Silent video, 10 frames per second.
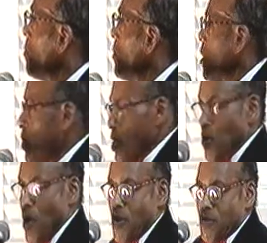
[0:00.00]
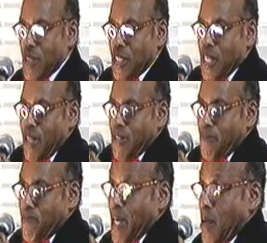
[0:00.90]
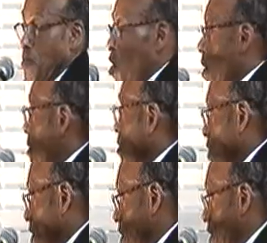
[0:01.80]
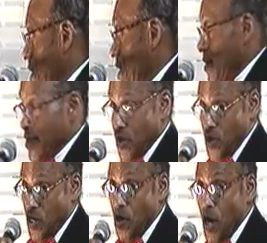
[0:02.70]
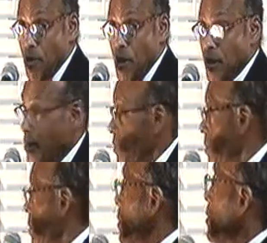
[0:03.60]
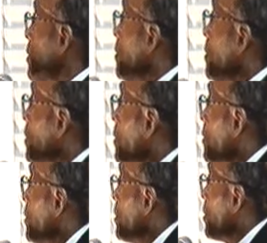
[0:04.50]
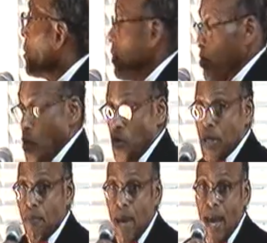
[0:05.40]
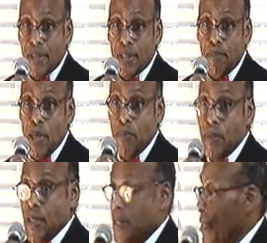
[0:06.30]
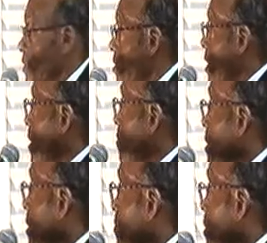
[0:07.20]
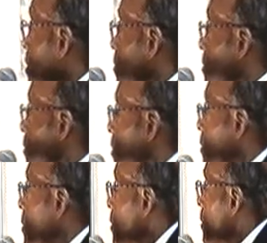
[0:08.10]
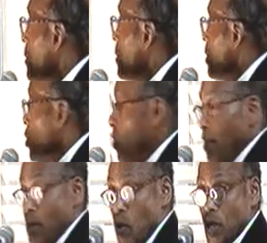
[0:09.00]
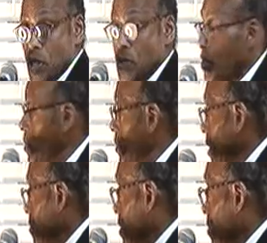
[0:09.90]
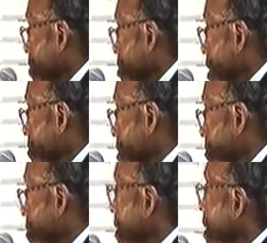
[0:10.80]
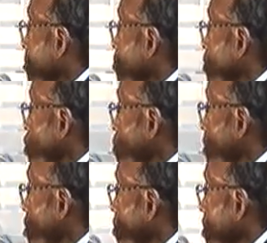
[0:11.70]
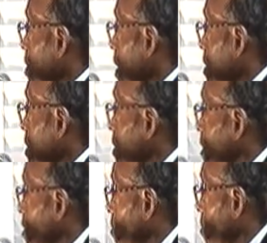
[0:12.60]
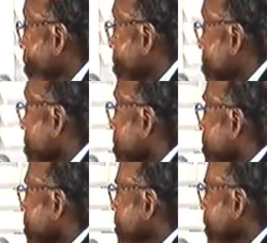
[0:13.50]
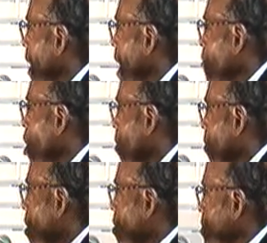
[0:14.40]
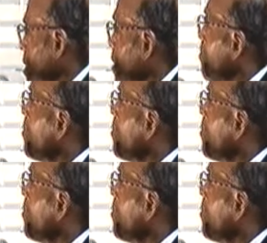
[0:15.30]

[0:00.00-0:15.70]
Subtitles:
This is what we're talking about. This let's make America great again. That's what you're talking about? Controlling the mass of the people and enslaving them and do whatever you want to do to them, getting them to slave something to death. Use this Christianity, this cross, have them all crossed up.